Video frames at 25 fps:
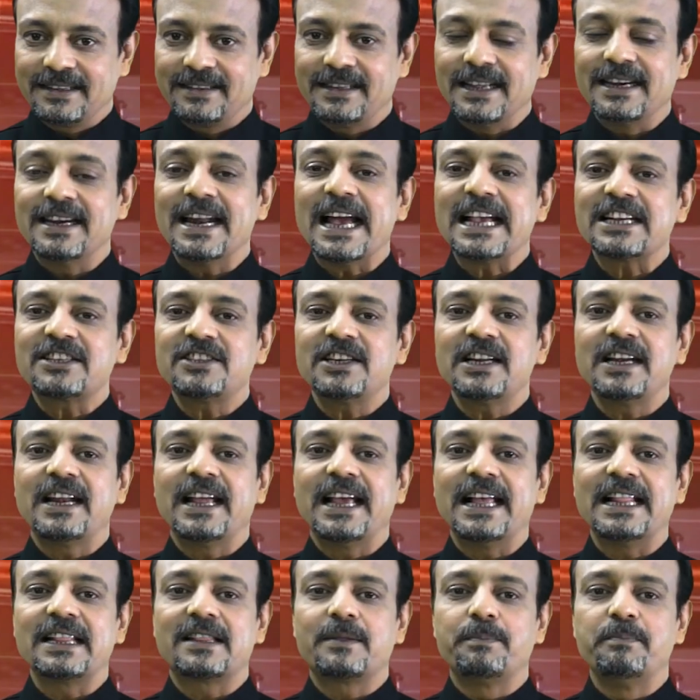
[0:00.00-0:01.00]
The National
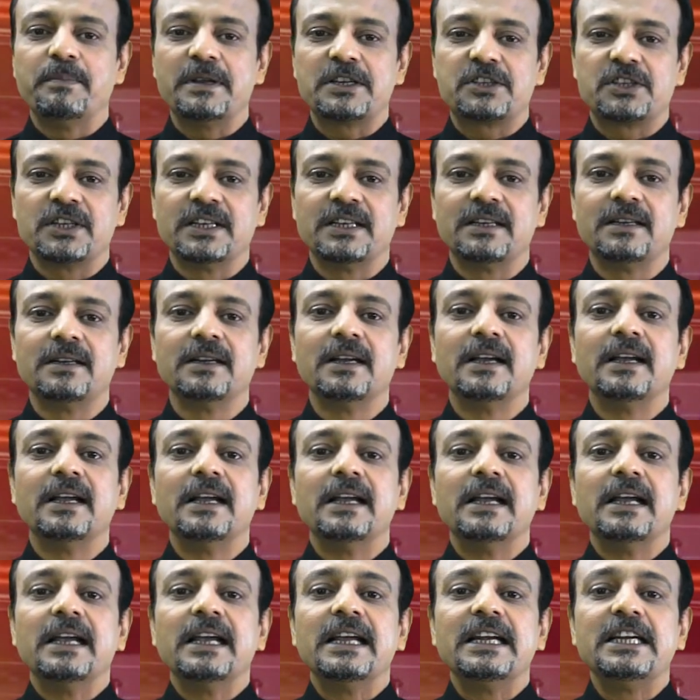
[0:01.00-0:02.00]
Health Mission,
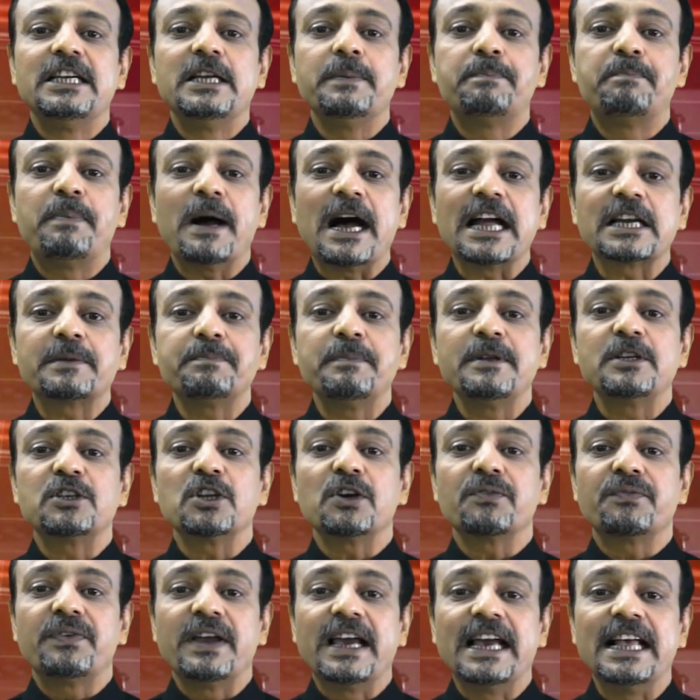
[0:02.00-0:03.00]
Department
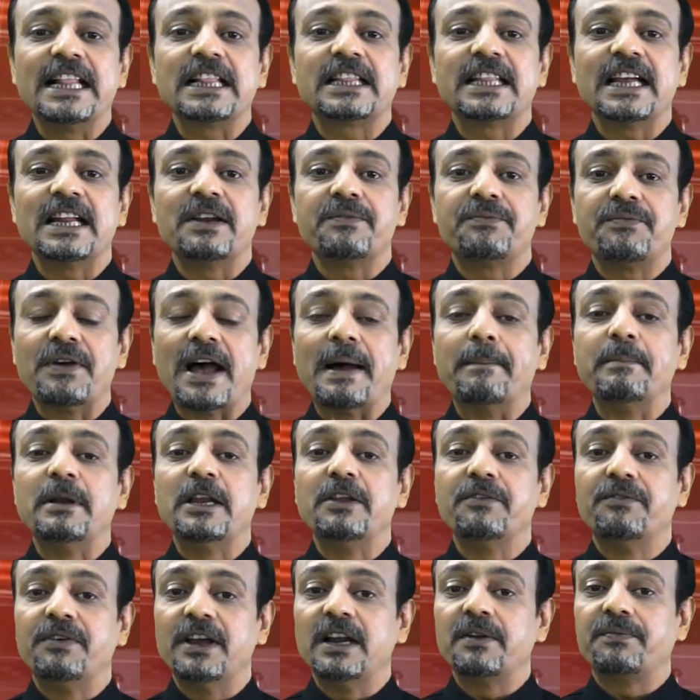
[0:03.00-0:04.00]
of Health and
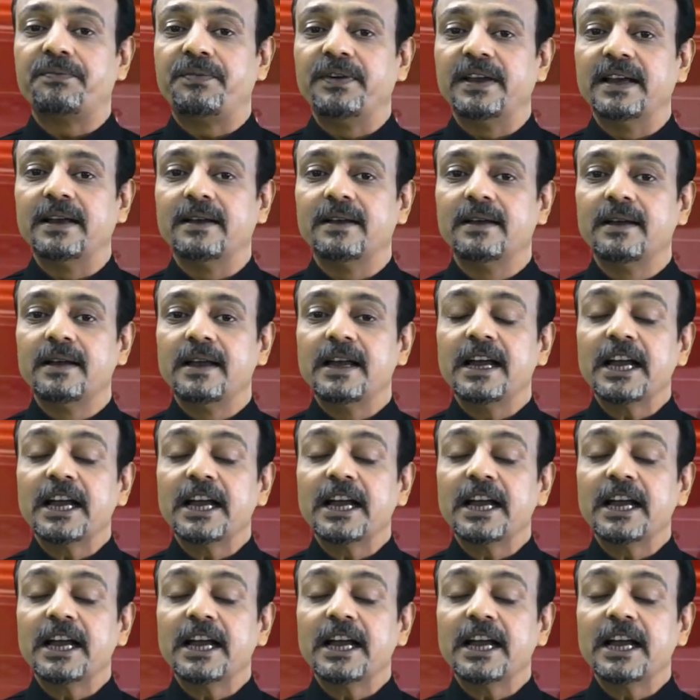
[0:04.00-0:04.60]
Family Welfare,